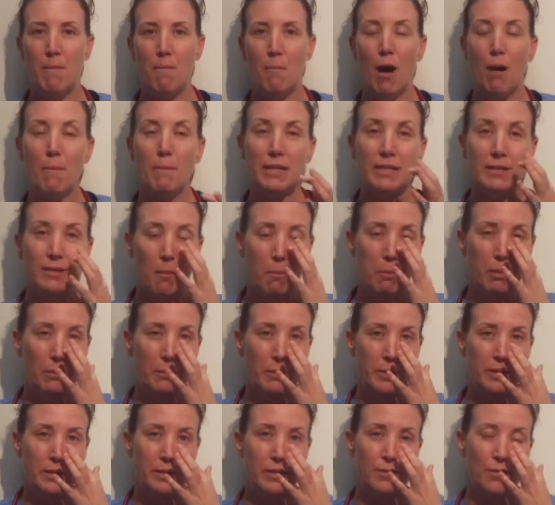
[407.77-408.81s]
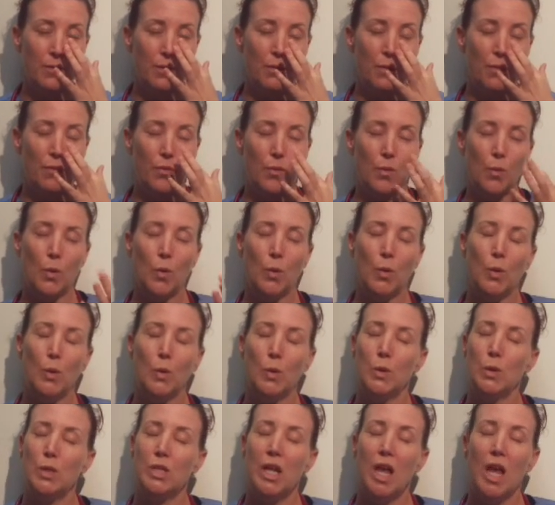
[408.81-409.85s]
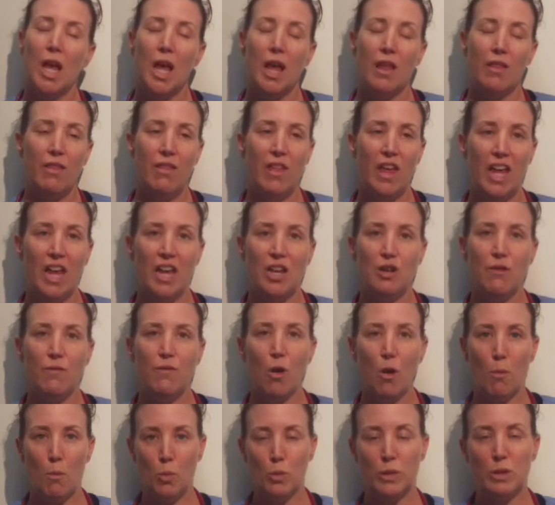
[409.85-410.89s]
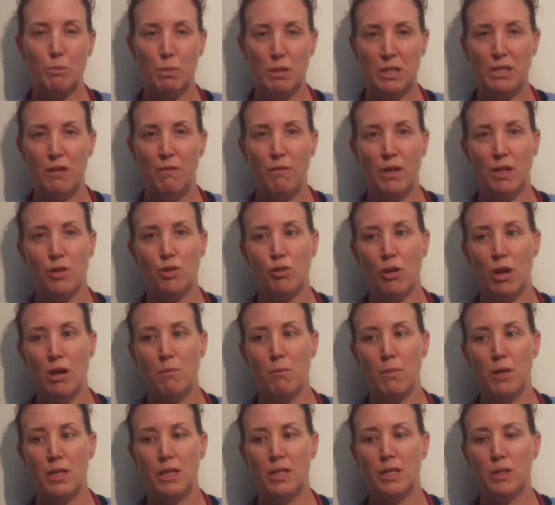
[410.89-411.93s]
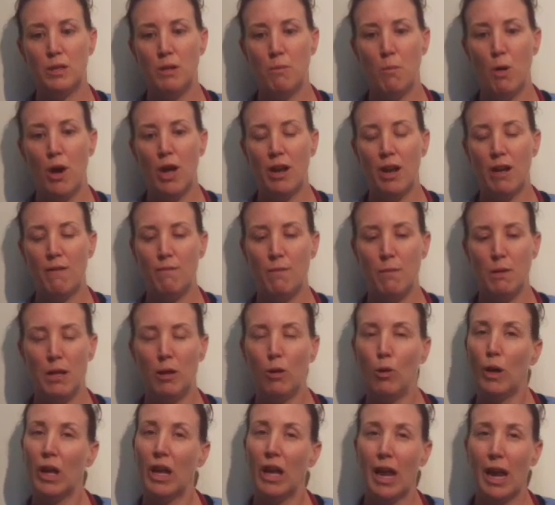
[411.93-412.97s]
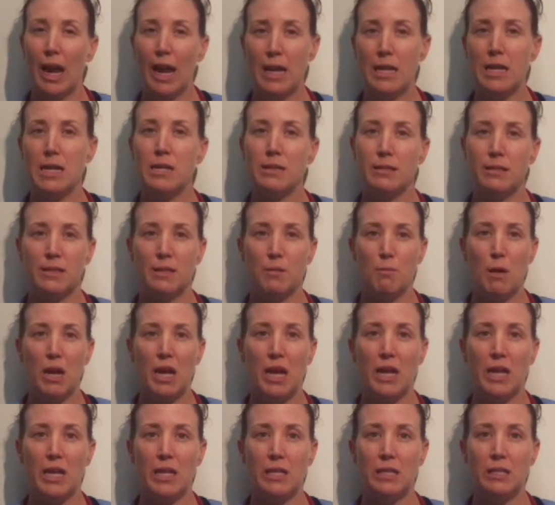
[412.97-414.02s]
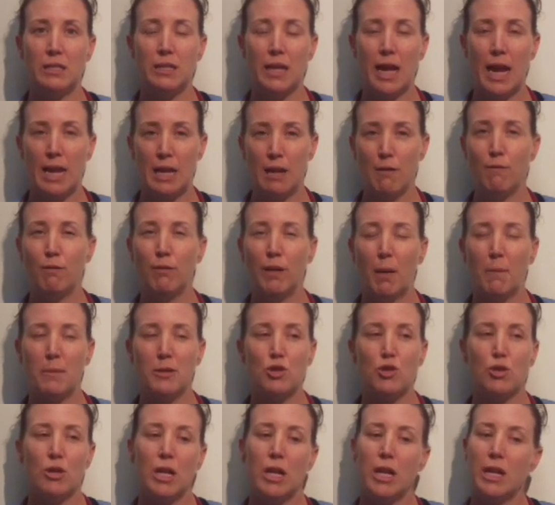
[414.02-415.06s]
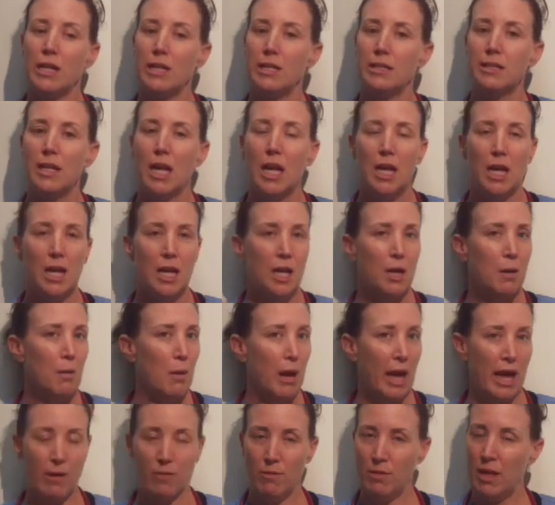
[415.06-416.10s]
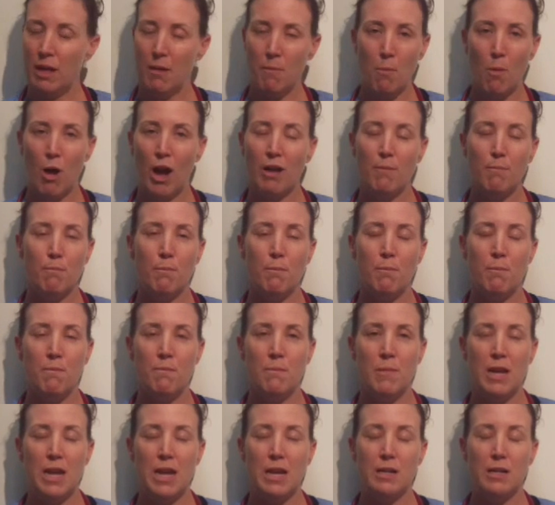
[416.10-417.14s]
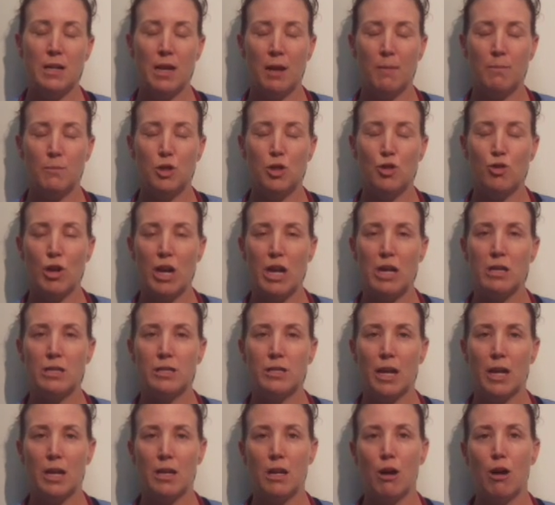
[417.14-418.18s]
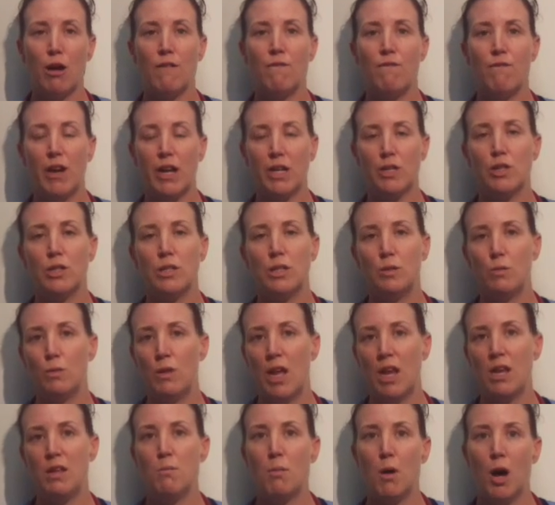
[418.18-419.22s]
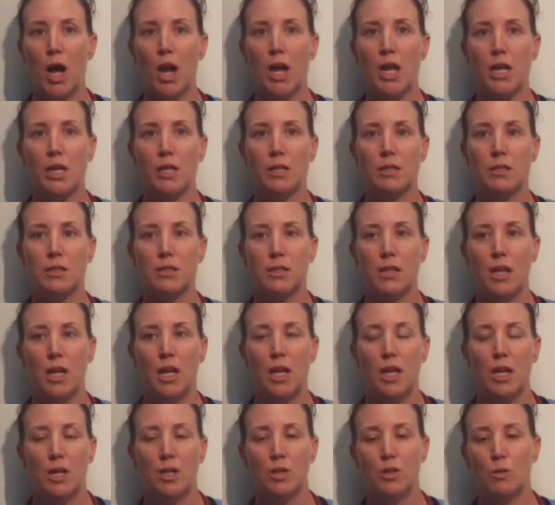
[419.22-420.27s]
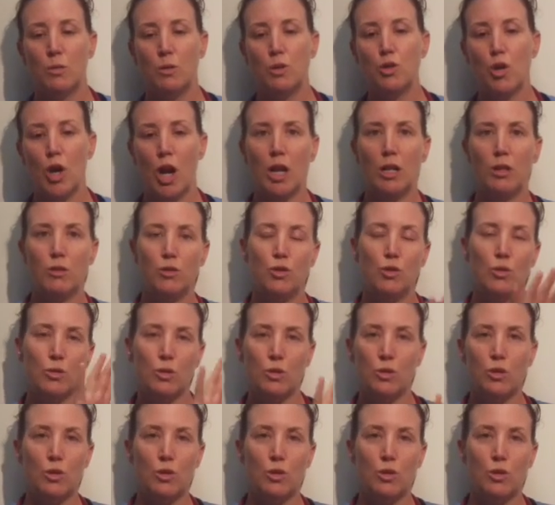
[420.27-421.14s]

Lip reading: There might be supplements for the food. Then you've got more specific treatments. You might be looking at antihistamines, anti-inflammatories. They might need to treat secondary infections with antibiotics. So we try to